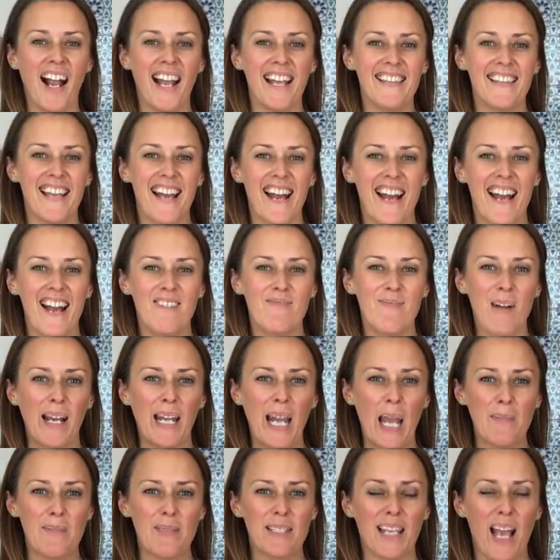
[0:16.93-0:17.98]
there, my
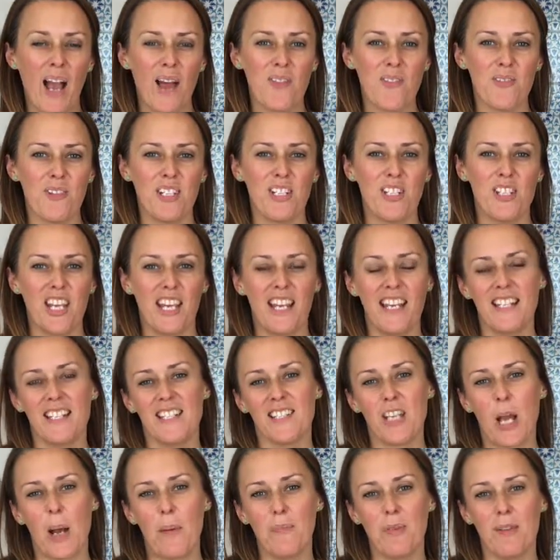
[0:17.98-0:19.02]
name's Catherine
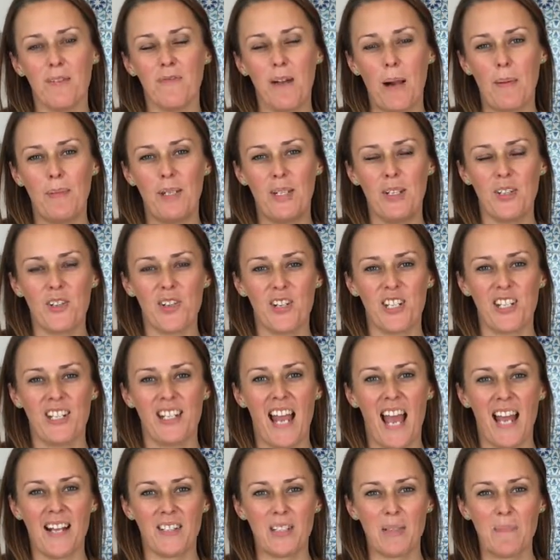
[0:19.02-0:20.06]
Jeans. I'm the family nutrition
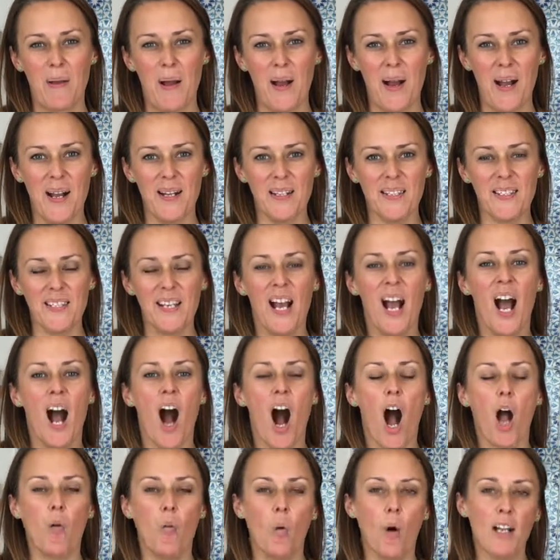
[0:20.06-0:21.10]
expert.
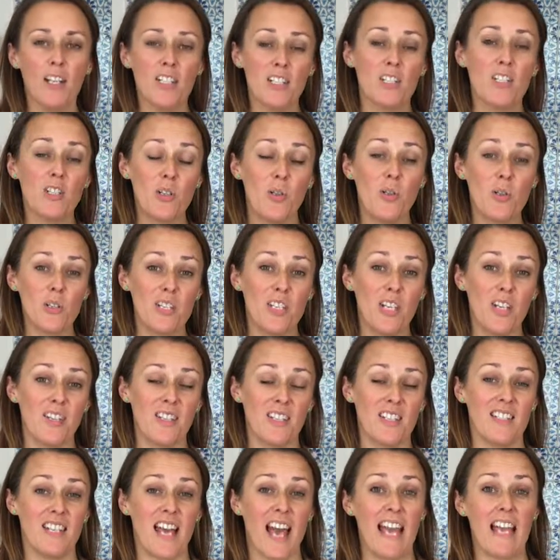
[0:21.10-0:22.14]
I wanted to talk to you
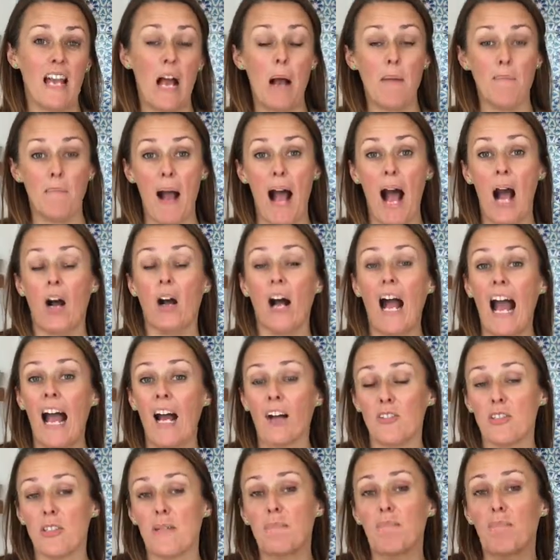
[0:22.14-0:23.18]
today about
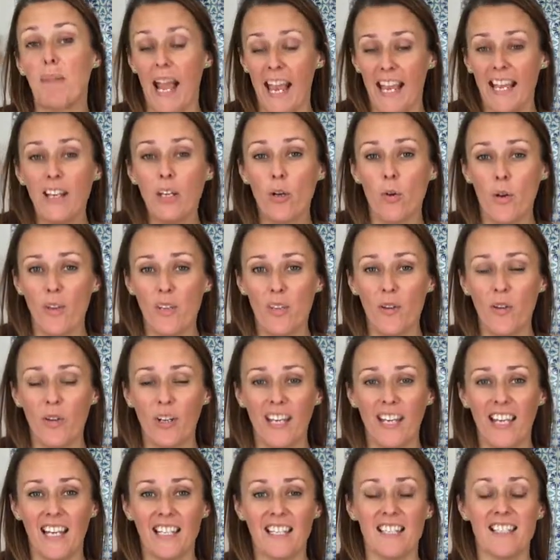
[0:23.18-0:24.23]
how to bake with your
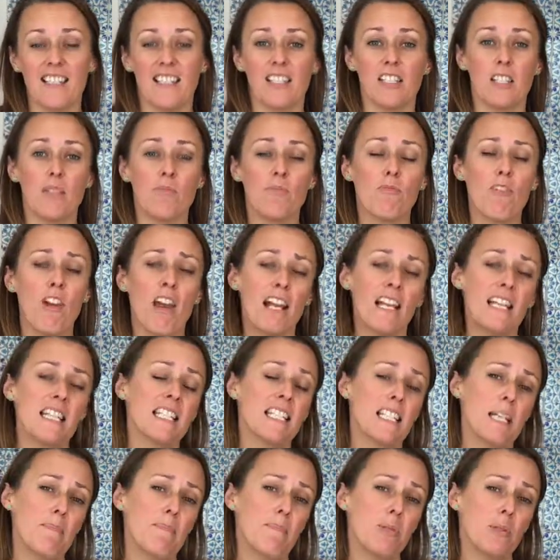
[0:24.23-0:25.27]
kids and some really
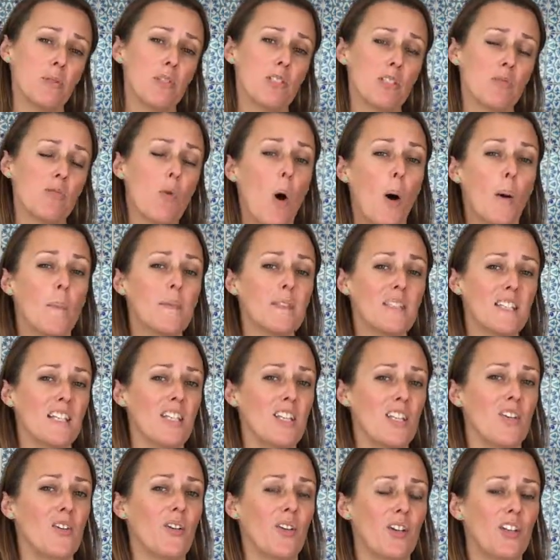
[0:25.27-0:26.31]
simple swaps that
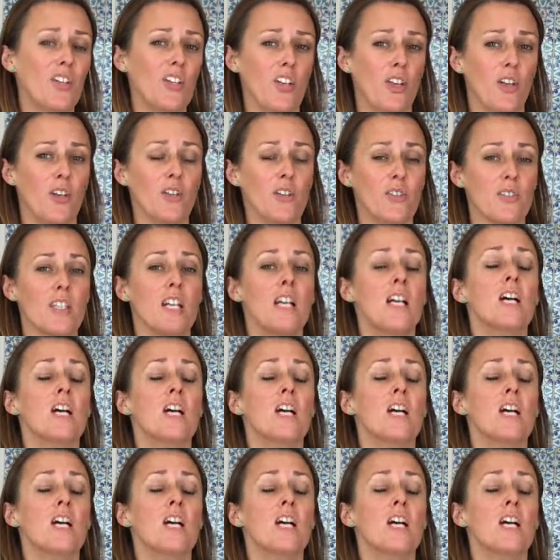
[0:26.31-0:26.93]
you can use